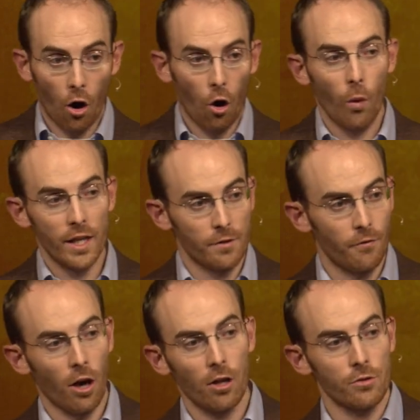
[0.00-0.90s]
always
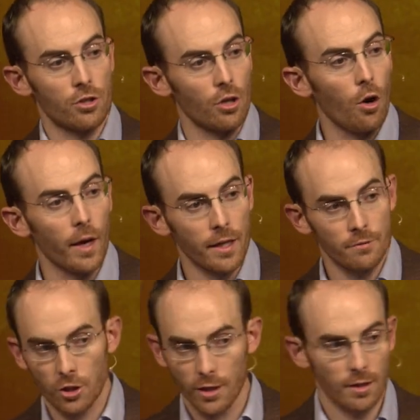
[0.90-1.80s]
follows sowing,
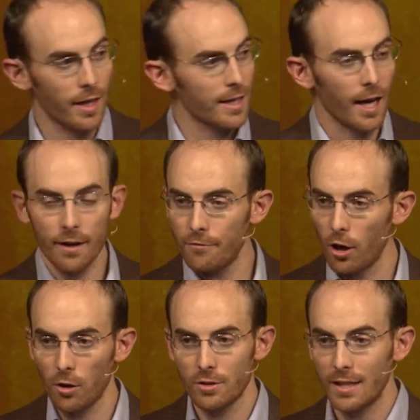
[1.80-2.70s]
just like night
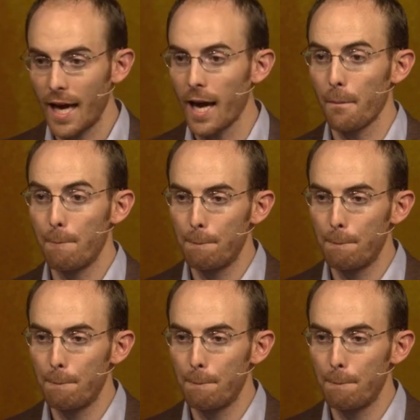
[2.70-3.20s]
follows day.